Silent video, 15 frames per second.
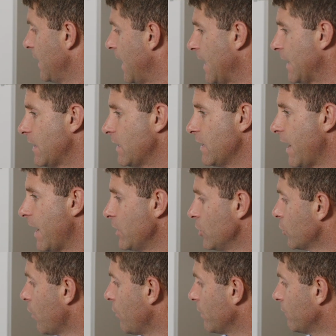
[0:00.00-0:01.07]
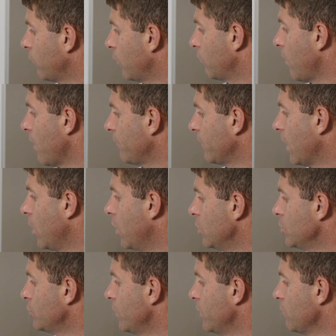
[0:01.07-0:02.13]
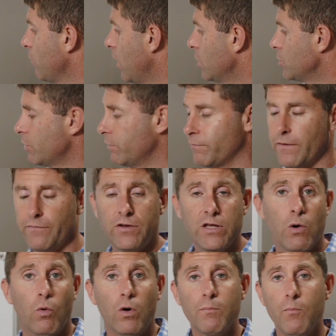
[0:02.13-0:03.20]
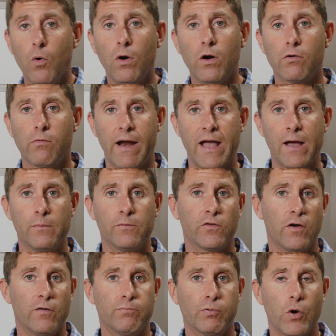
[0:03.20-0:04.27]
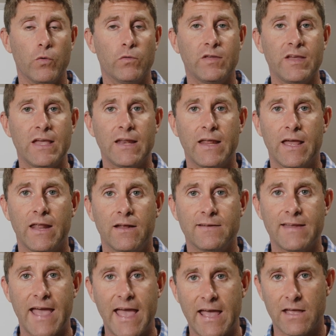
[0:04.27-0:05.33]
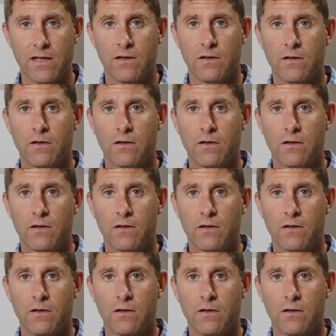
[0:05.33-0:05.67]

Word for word: And, and you're going for roughly one hundred to one hundred fifty or more grams of protein in a day.